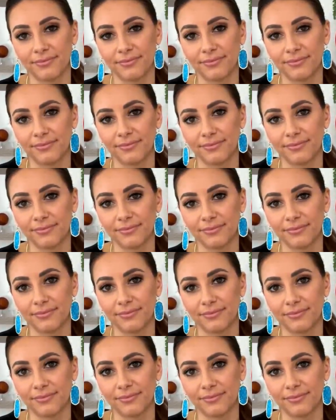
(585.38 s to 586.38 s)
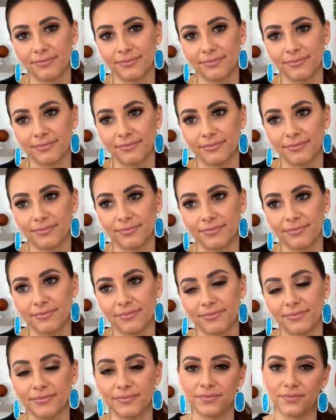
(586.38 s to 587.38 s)

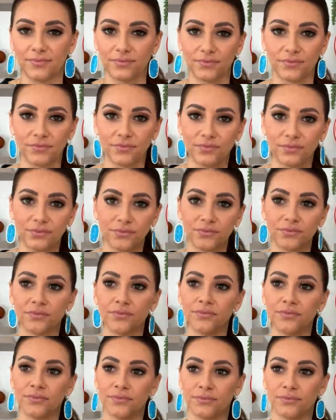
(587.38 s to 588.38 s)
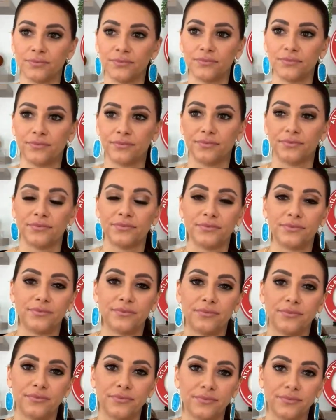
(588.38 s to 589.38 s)

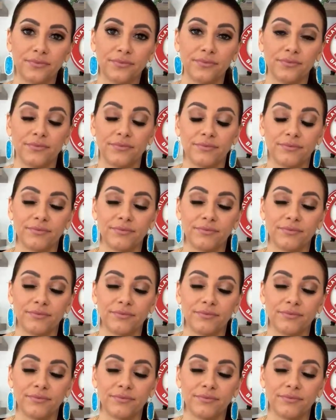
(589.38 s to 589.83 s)
(not speaking)